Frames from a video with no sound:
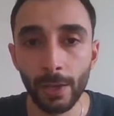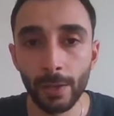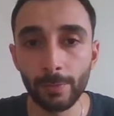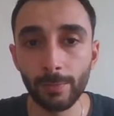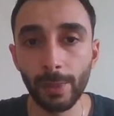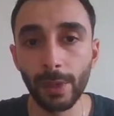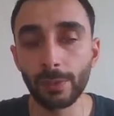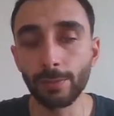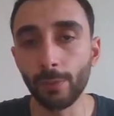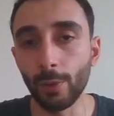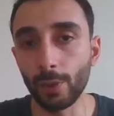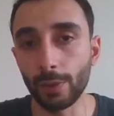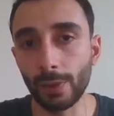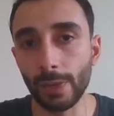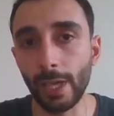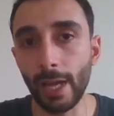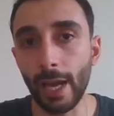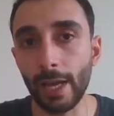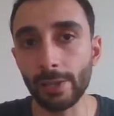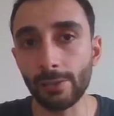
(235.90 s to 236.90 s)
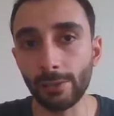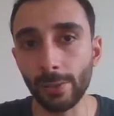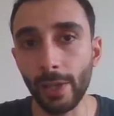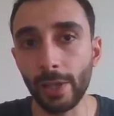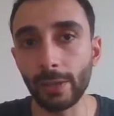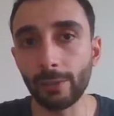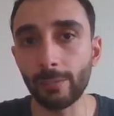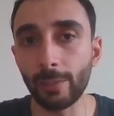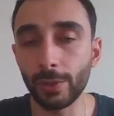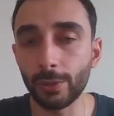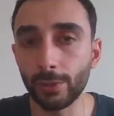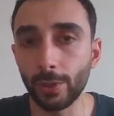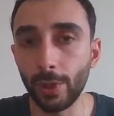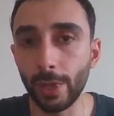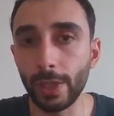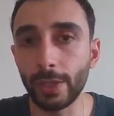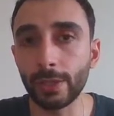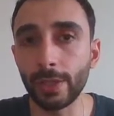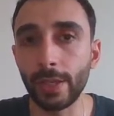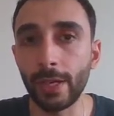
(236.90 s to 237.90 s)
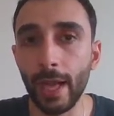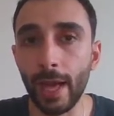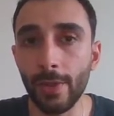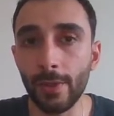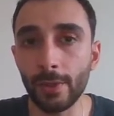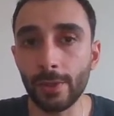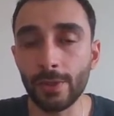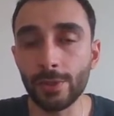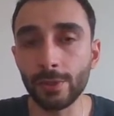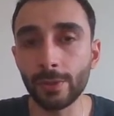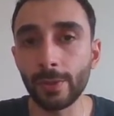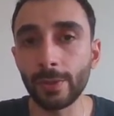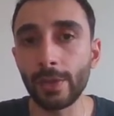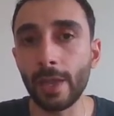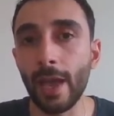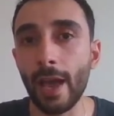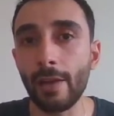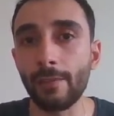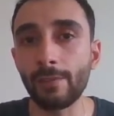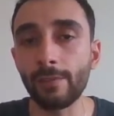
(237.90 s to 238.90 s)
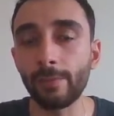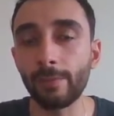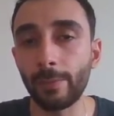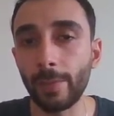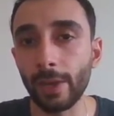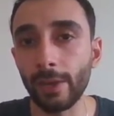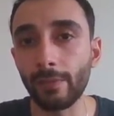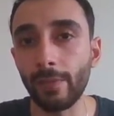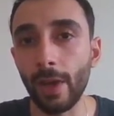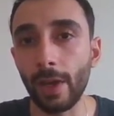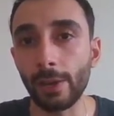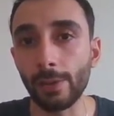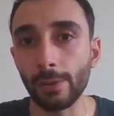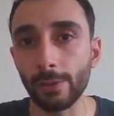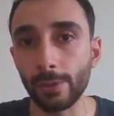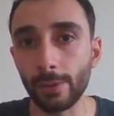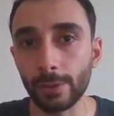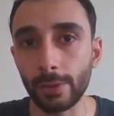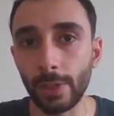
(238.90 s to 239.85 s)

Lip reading: But mostly I trade Bitcoin than other instruments. They have big value, all